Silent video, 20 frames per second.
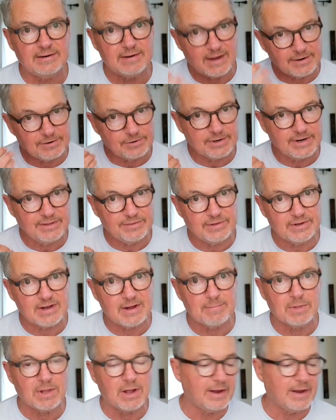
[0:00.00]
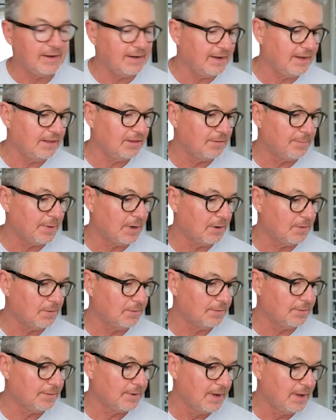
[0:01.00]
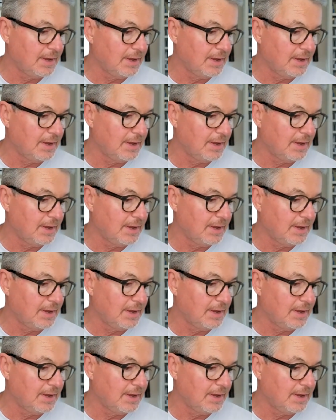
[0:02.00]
underneath the gum line in the bone.